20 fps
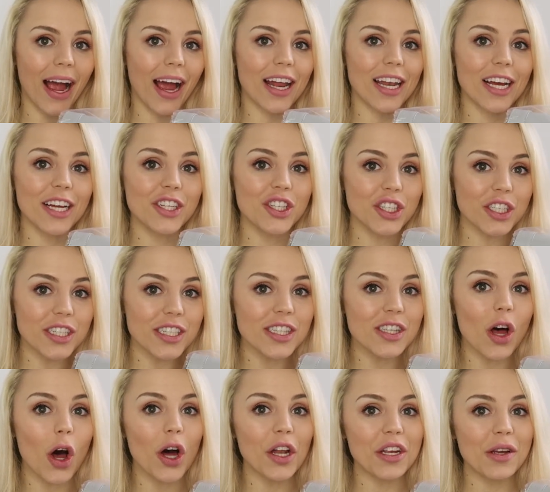and I just
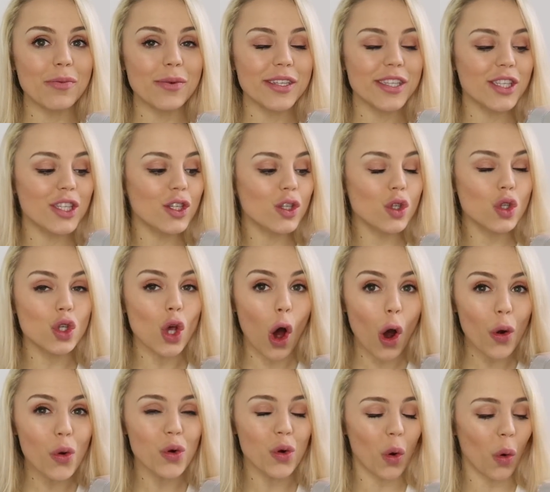thought it was
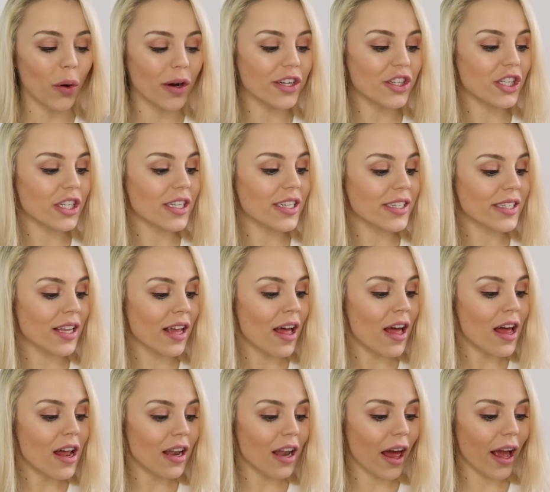so gorgeous.
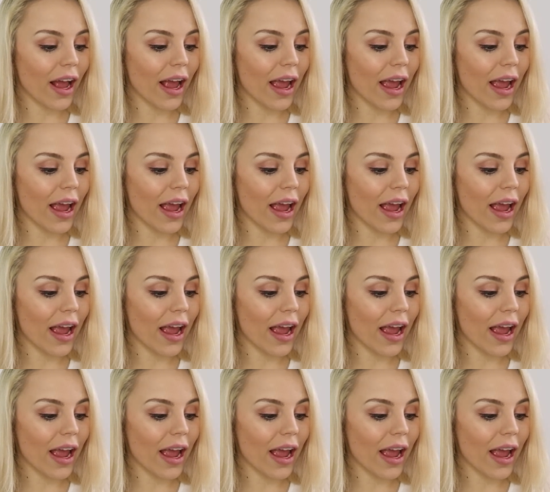Like,